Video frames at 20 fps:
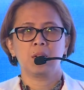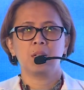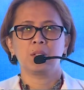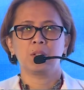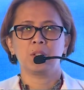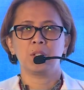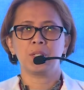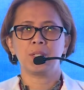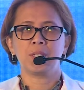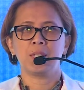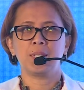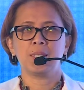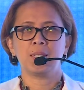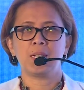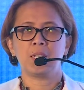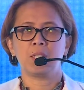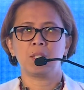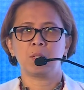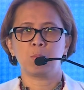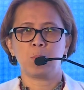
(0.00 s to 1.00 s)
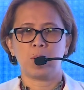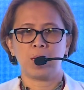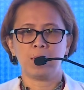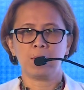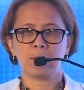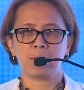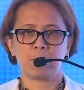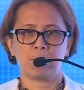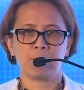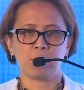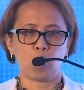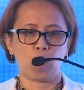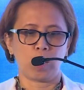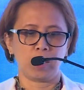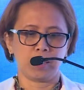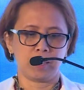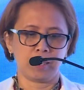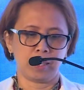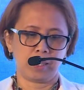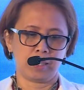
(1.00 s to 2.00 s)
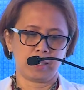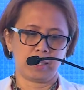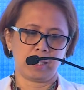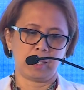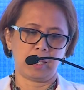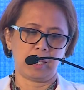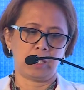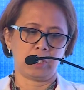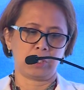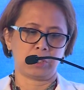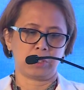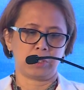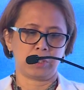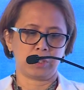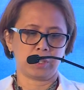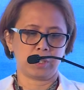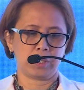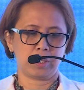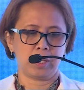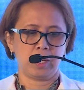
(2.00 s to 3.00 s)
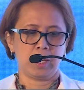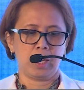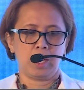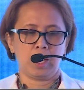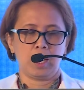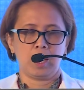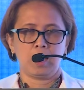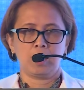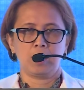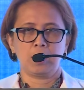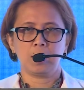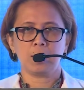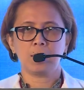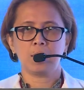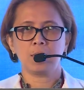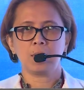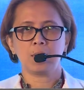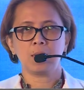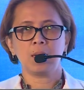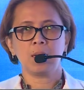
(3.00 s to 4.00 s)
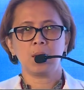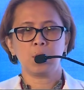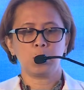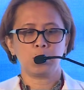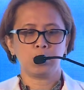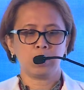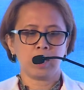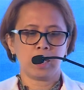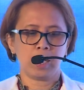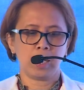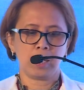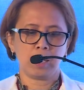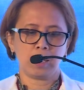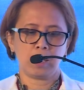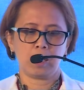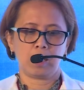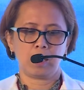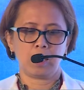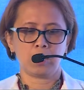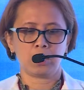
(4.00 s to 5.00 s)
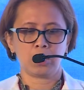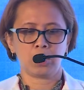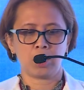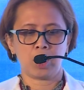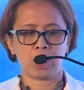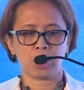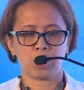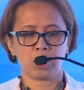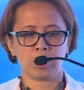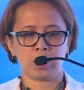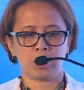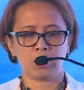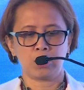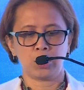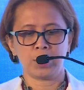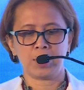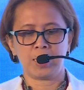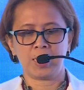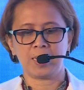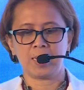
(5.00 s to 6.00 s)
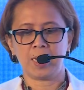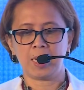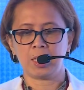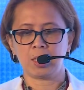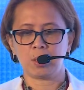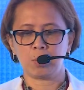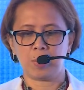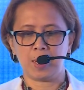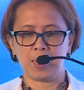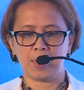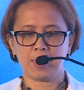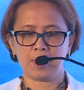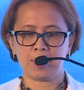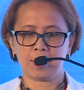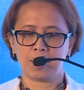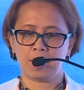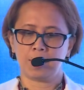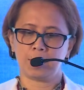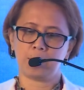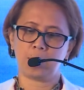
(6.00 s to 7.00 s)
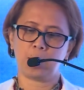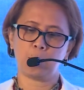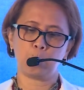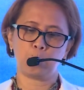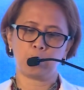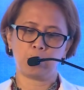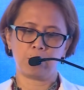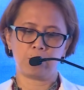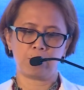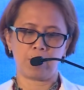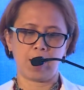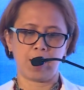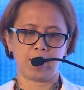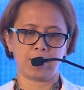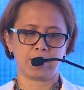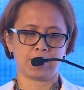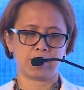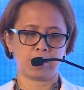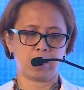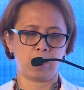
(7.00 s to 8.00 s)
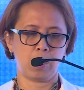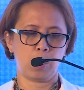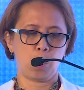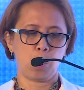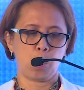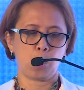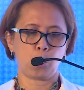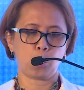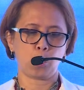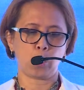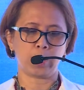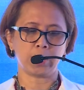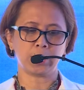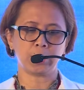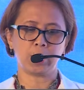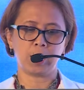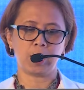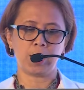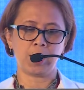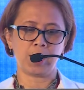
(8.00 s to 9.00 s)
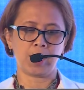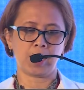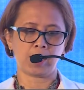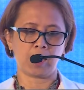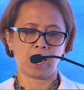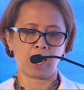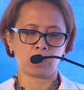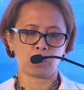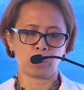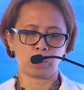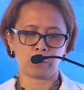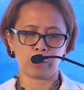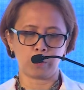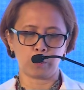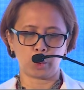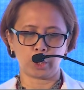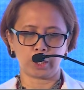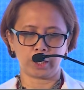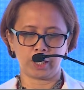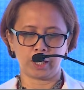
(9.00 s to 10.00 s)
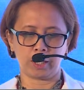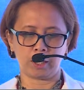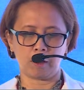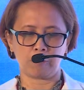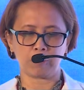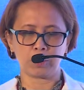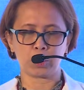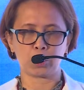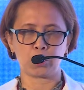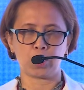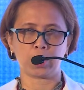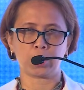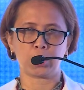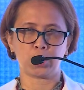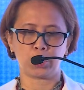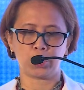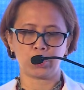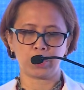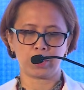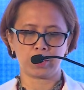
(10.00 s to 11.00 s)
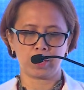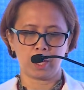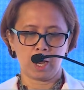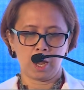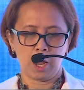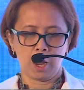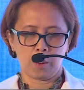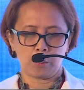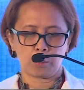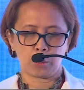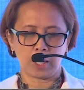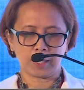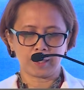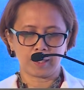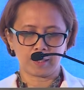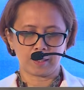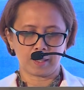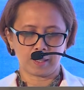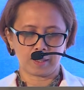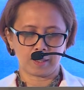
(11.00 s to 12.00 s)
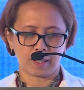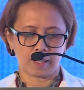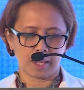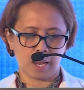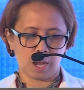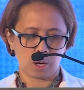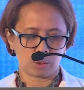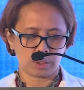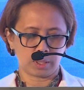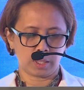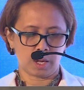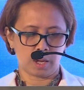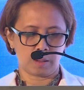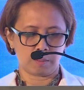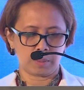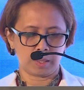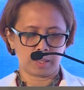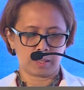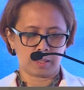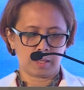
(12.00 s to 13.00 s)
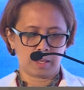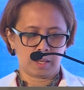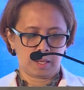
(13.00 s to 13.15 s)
Nursing Database of Quality Indicators. This is the only international nursing database that provides quarterly and annual reporting of structures, processes, and outcomes